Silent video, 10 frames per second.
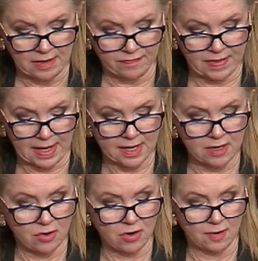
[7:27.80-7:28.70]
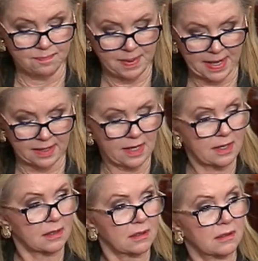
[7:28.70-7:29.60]
They are
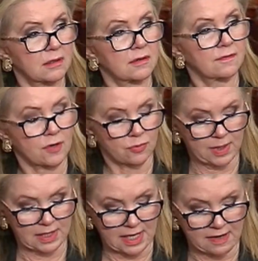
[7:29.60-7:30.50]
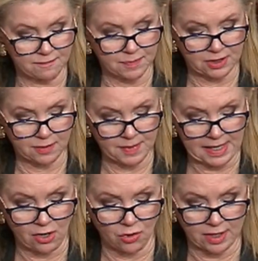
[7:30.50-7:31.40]
begging for relief. But the
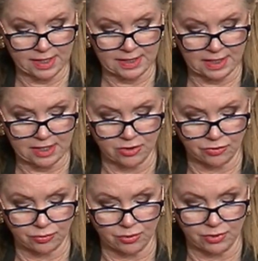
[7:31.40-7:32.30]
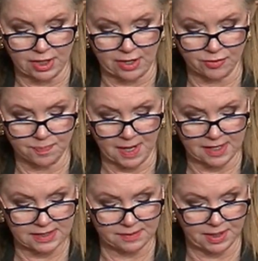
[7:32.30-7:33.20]
minority leader threw another
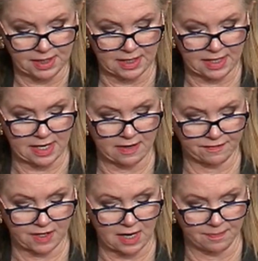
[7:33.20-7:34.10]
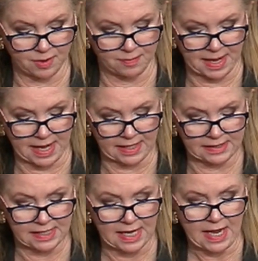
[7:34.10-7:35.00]
possibility of
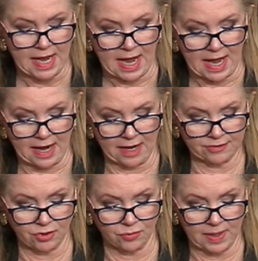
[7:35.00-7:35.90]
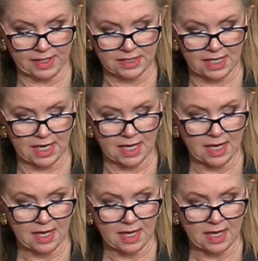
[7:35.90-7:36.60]
compromise out the window